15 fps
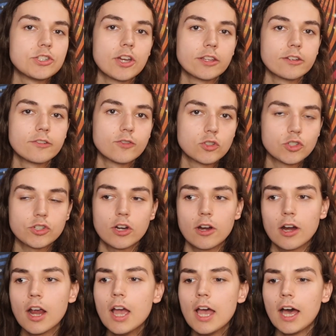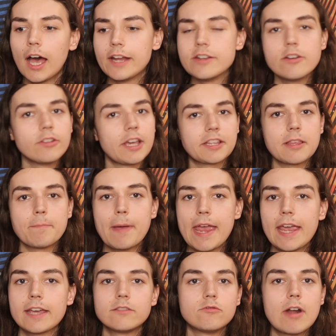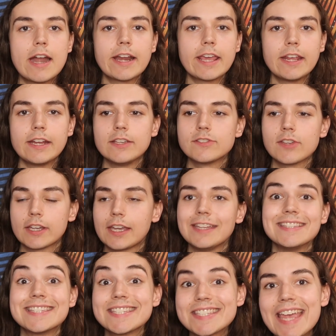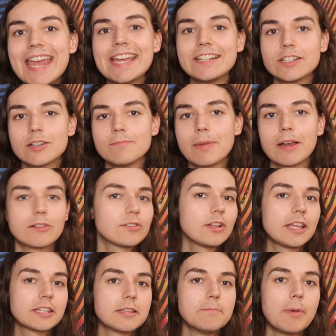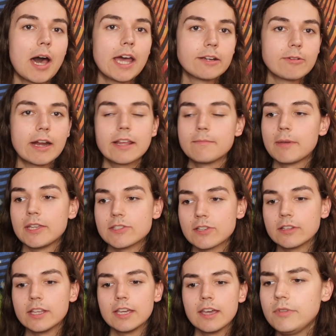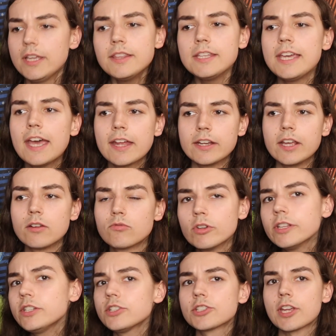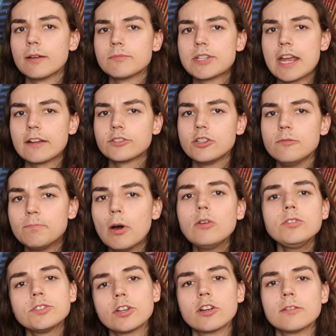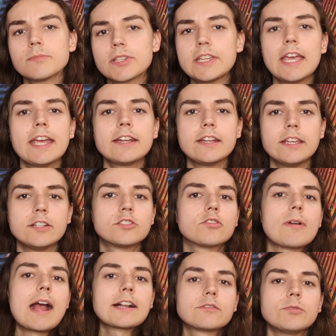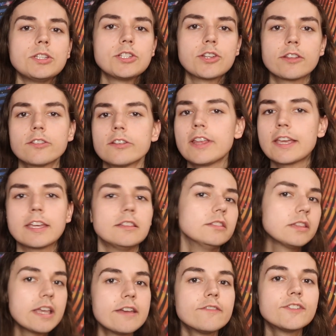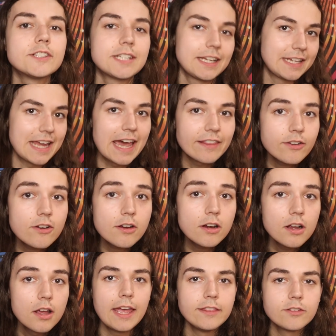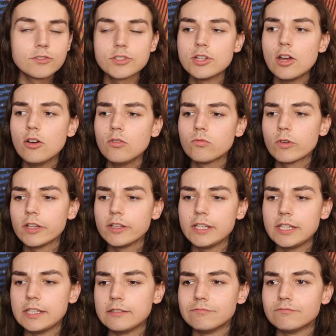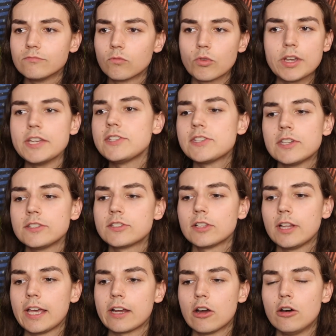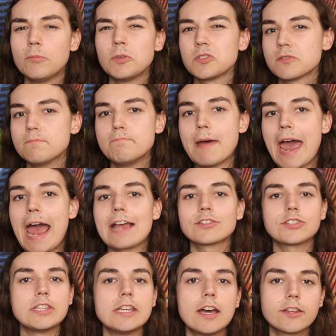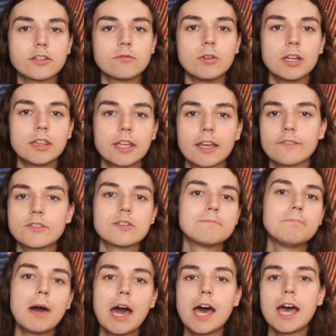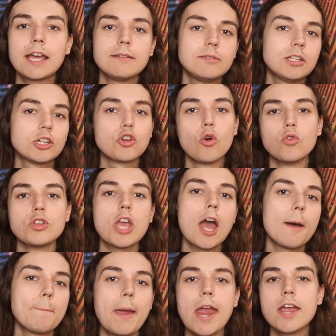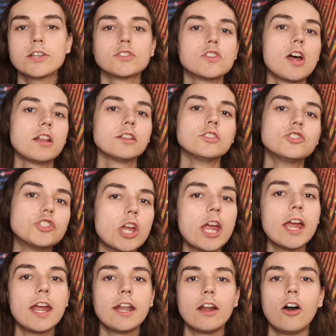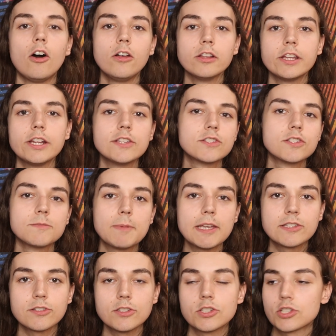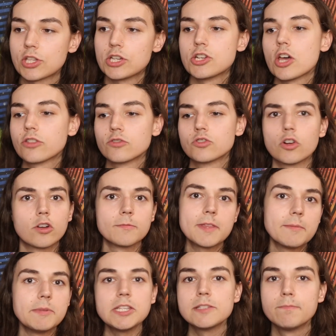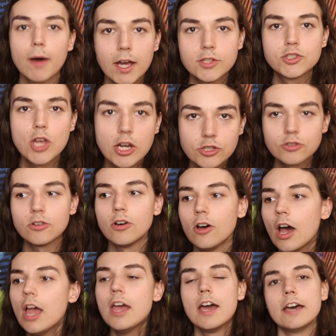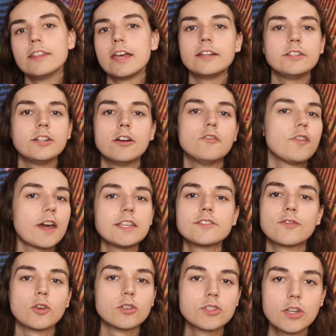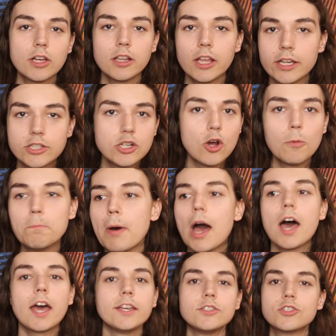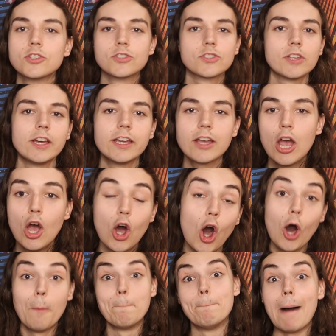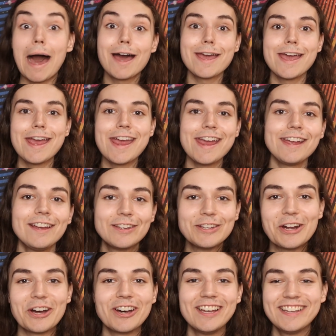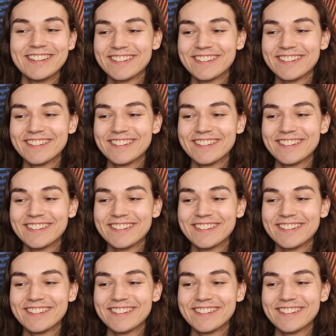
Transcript: each other, for sure. I know, like, the pan Reddit is, like, insane compared to, like, the bi Reddit, basically. In the end, it really just comes down to both terms can interact with each other. They can live together, and there's no really reason to, like, almost bash the other one. Like, if you're bi, you're like, oh yeah, pan's not legit. All it is basically just another term that means bisexual, and then, you know, vice versa. Like, you know, bi is just like, oh, bi, you know.